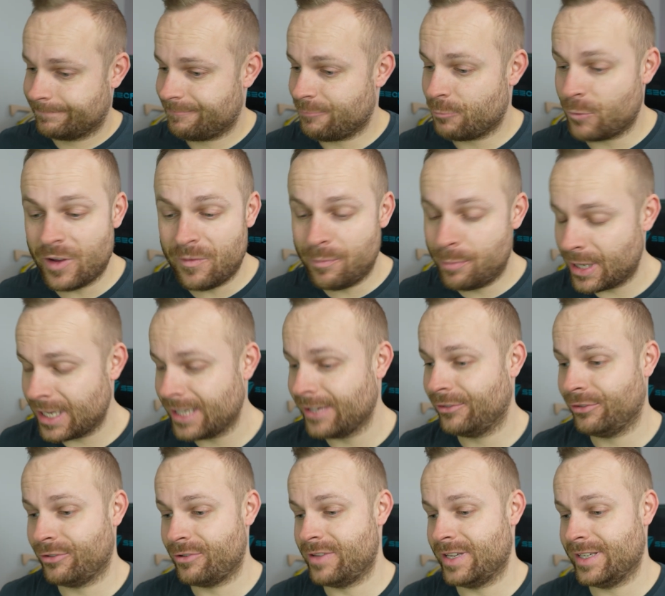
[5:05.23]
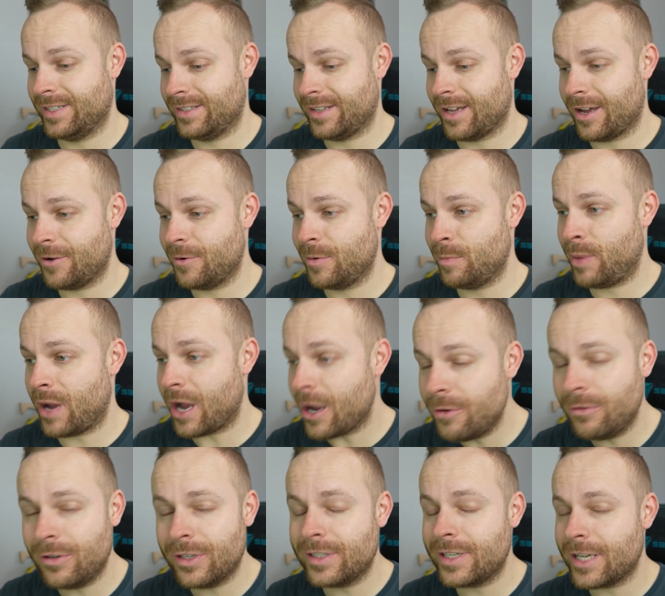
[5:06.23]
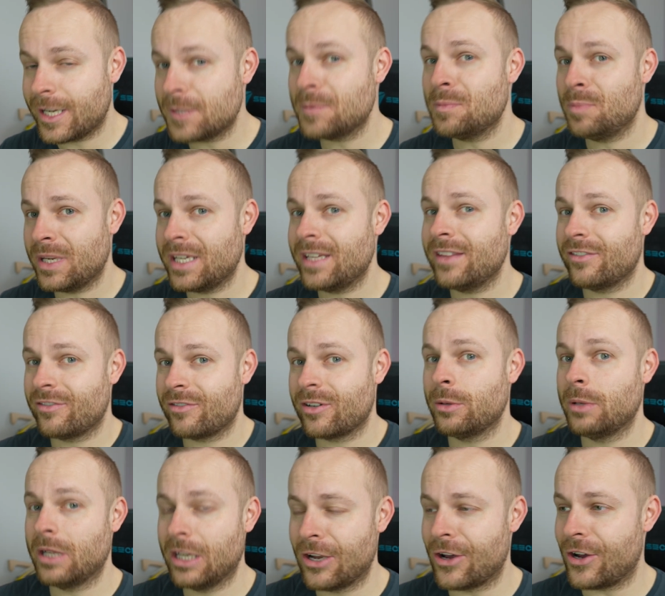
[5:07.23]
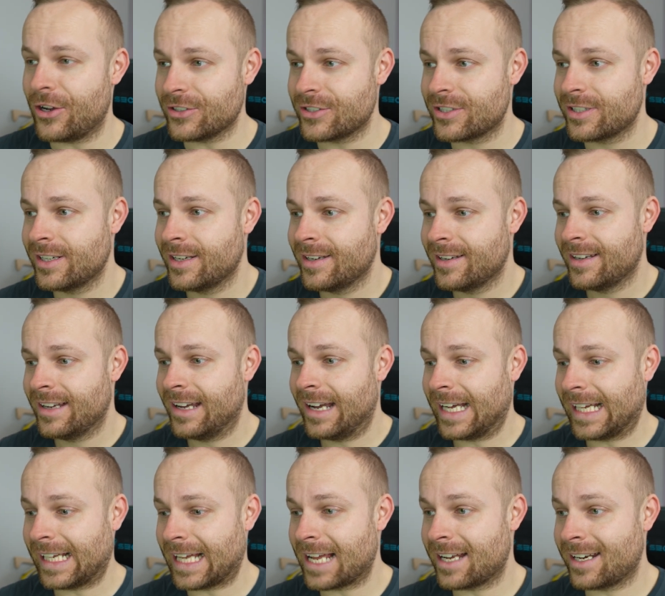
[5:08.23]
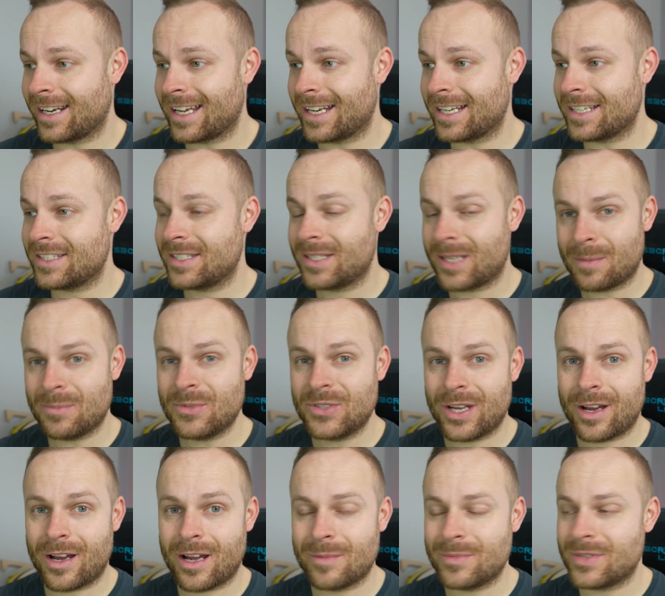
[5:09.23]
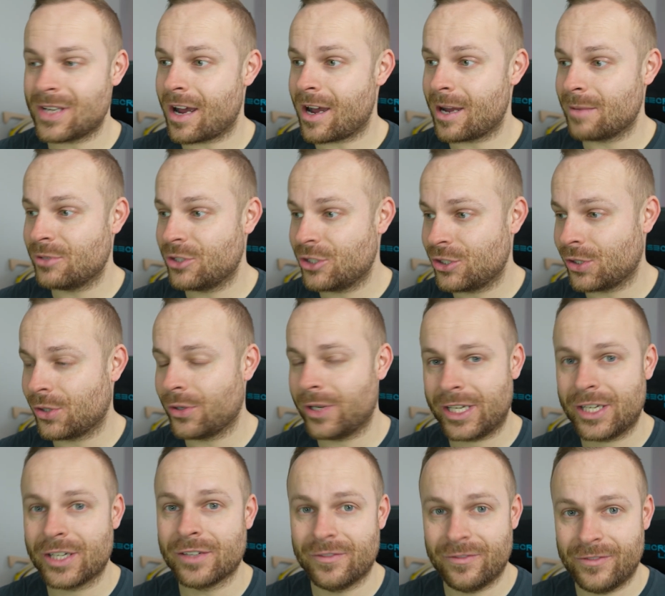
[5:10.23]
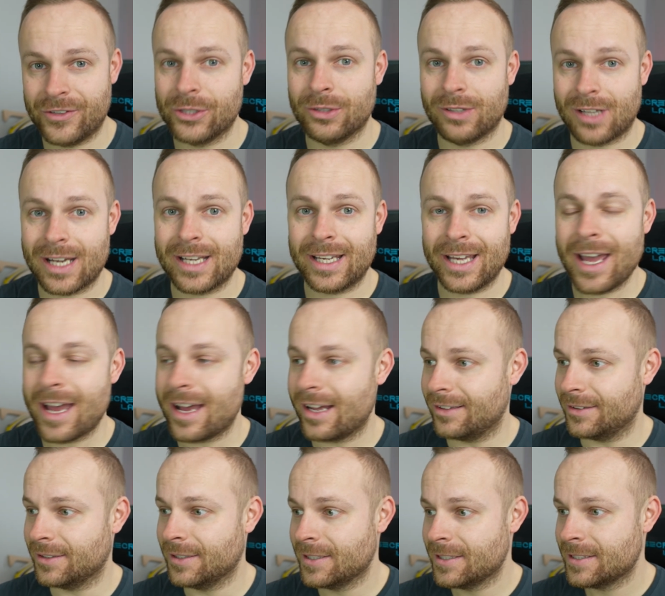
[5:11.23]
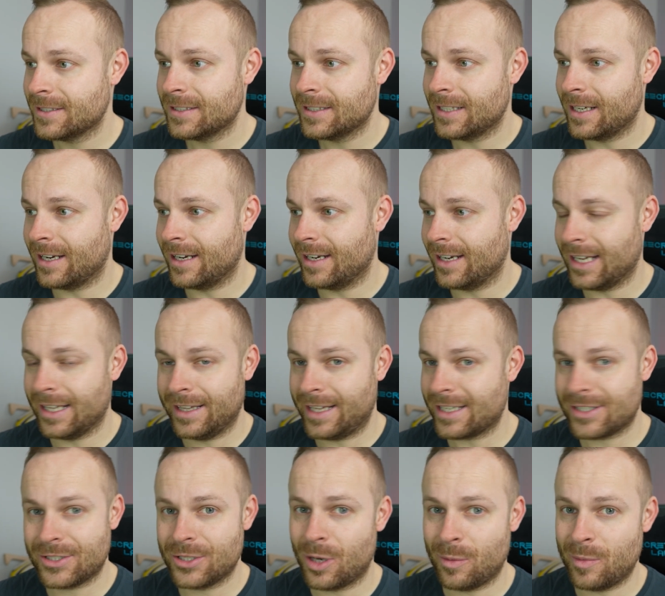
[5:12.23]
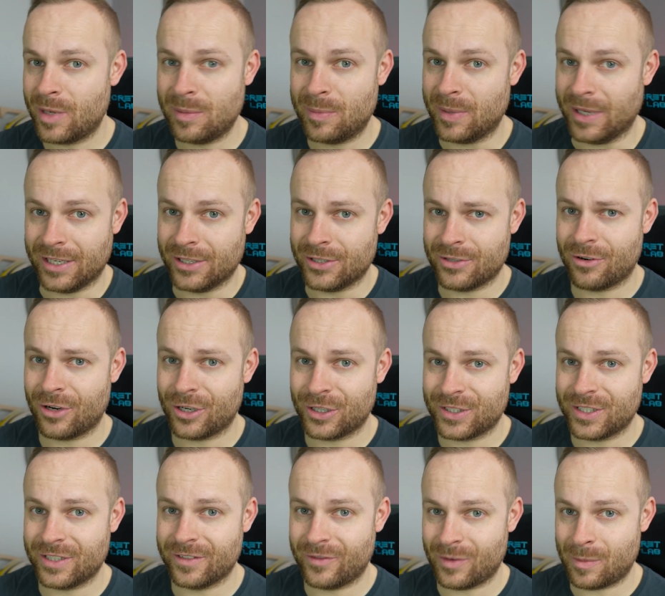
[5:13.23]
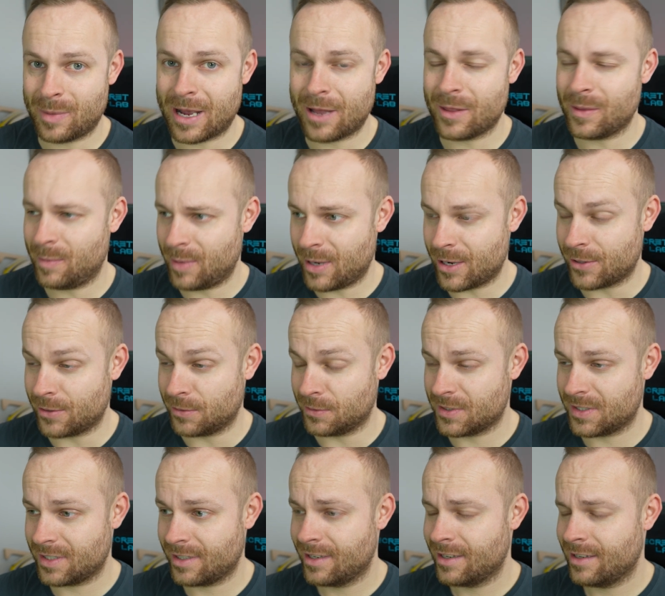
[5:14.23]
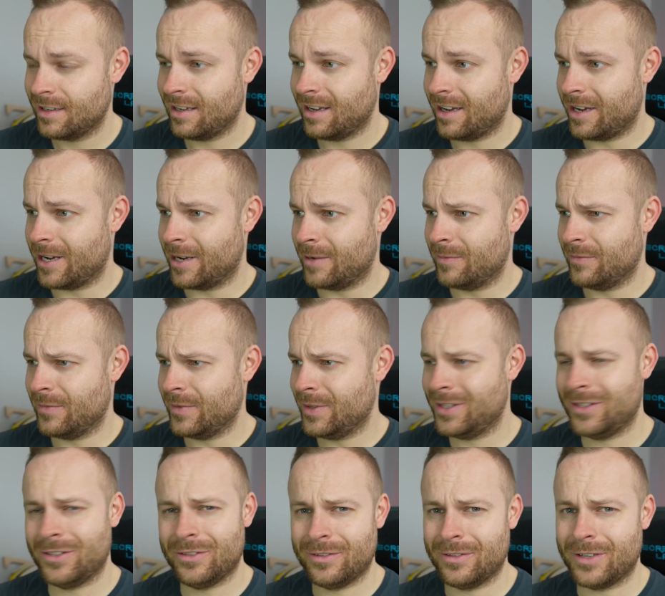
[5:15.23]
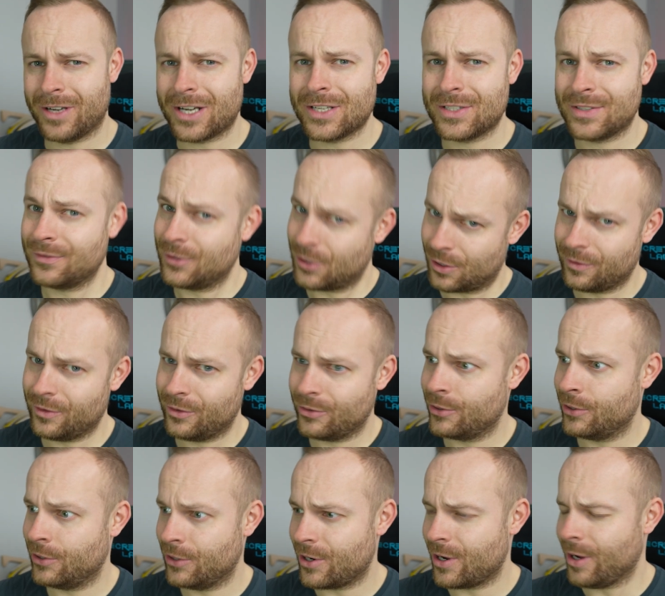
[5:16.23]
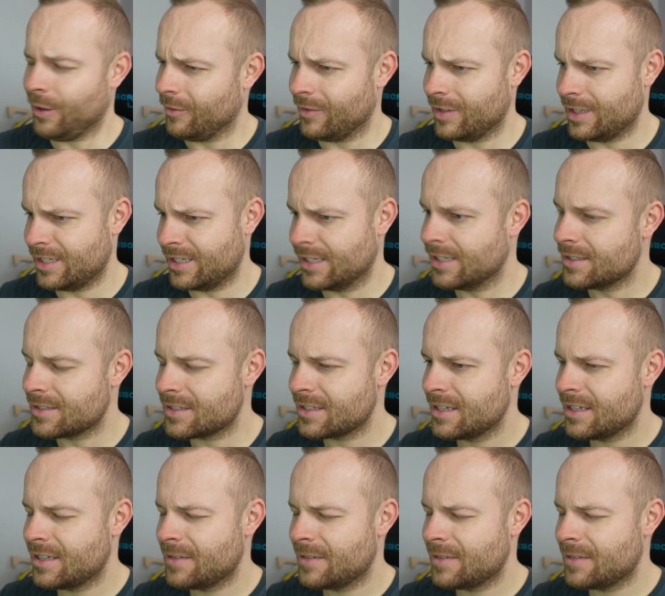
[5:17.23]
We've been through this, though. Poland has been through a lot. And at some times, I'm sure it could feel like hell. And that's not me being derogative about the Poles. You guys have gone through a lot over the years.